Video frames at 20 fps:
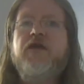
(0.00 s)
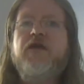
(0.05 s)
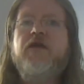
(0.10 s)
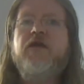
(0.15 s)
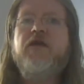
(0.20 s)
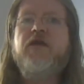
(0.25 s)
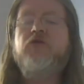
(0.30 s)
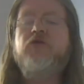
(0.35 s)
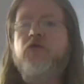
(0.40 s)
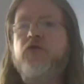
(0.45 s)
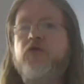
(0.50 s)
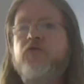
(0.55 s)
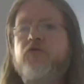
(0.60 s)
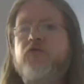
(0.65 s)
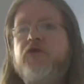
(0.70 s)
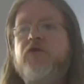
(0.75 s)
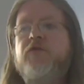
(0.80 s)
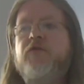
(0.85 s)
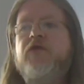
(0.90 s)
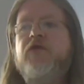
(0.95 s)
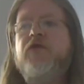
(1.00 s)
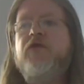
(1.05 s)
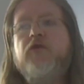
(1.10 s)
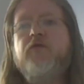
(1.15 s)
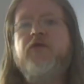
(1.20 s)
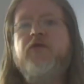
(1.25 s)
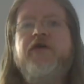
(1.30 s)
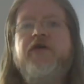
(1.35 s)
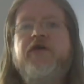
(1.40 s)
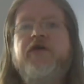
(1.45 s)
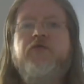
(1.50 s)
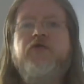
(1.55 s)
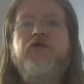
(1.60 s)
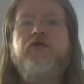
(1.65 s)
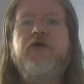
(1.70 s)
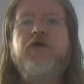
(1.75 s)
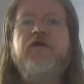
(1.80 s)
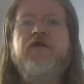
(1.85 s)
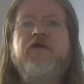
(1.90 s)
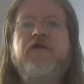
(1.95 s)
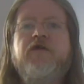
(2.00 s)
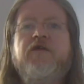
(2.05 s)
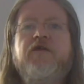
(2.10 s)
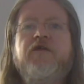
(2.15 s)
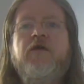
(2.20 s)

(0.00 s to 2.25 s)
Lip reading: and you don't want to be caught by surprise